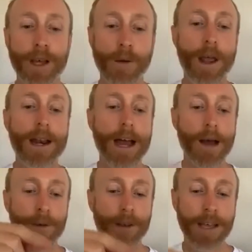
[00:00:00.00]
went
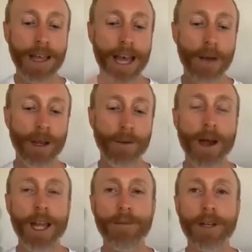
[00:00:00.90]
up and went,
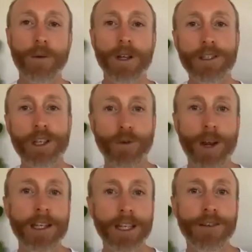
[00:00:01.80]
wait a minute, what's this
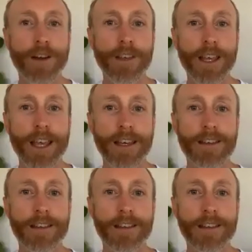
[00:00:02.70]
green stuff over here?